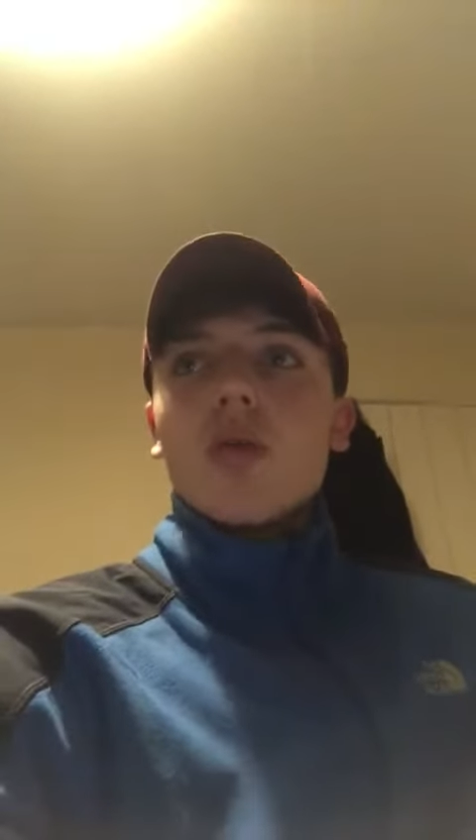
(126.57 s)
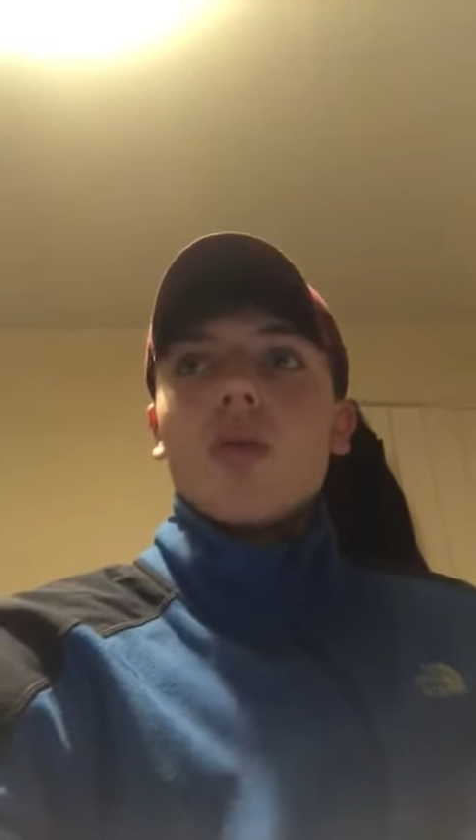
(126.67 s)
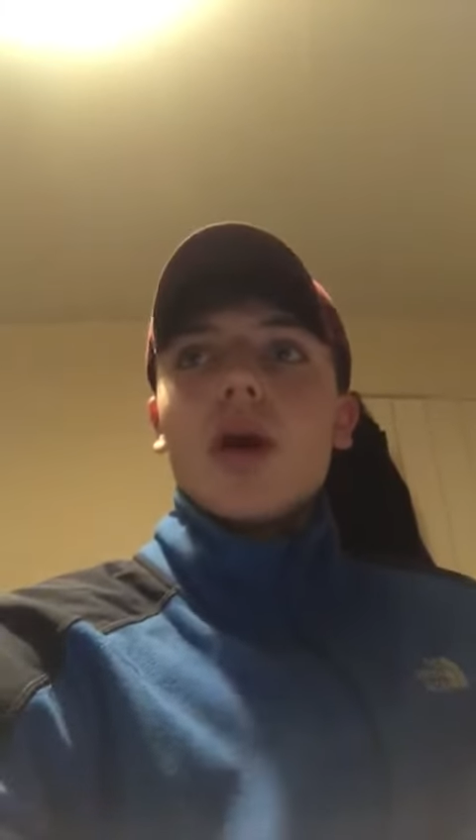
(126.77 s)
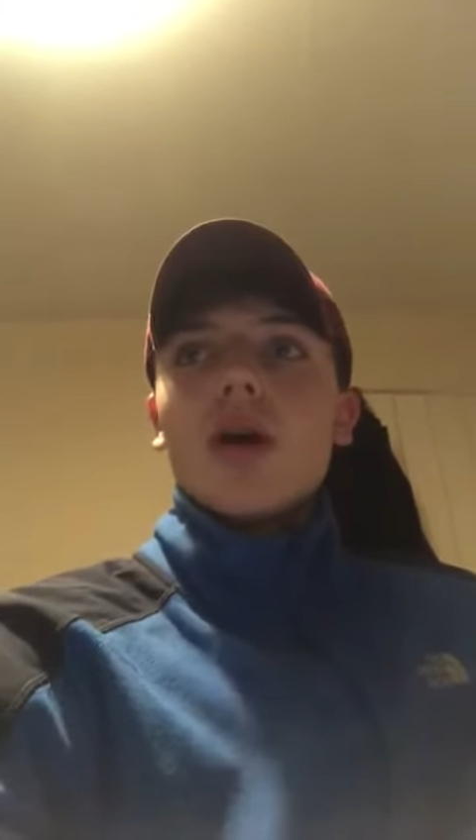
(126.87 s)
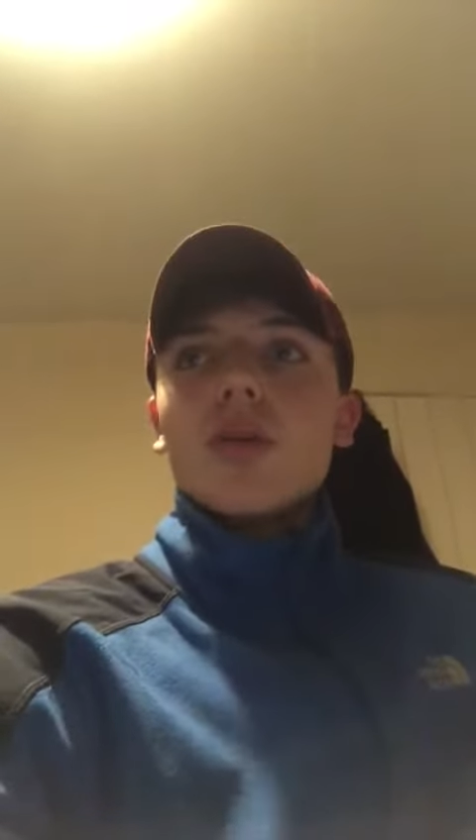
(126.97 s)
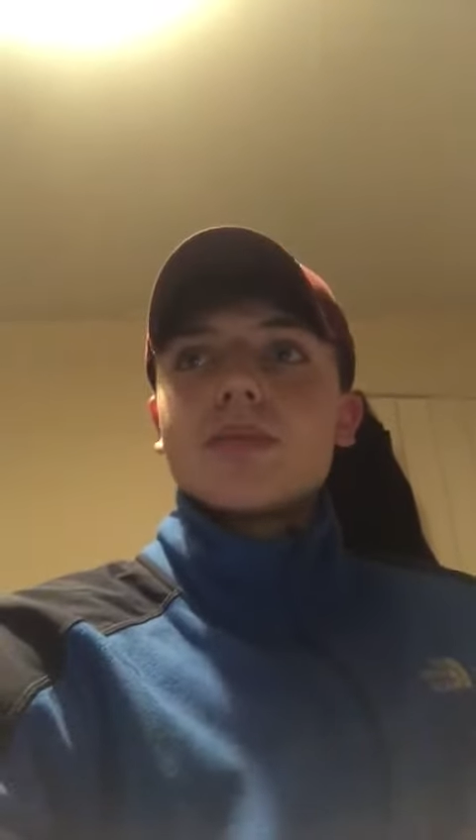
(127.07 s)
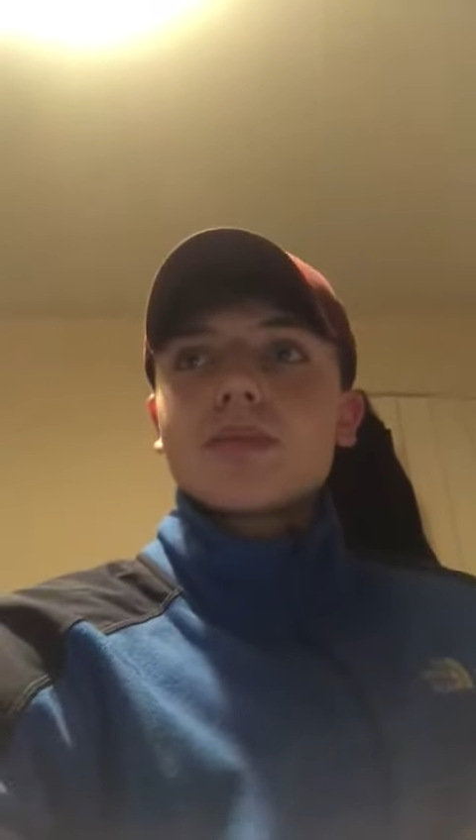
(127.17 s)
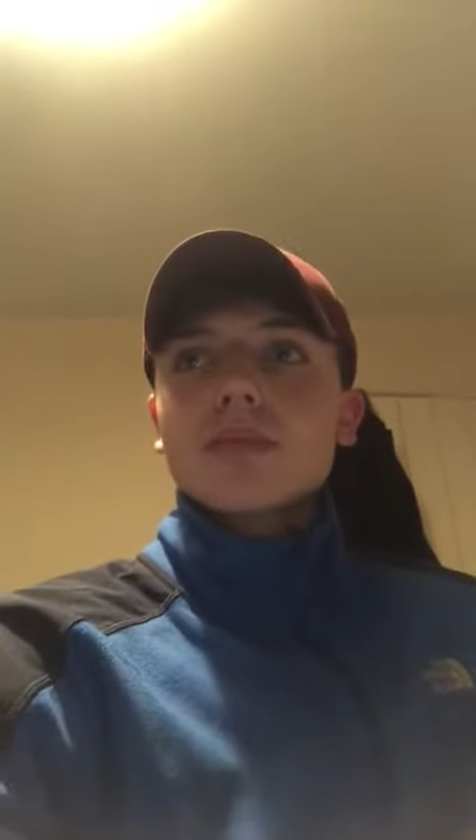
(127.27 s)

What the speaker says: Well,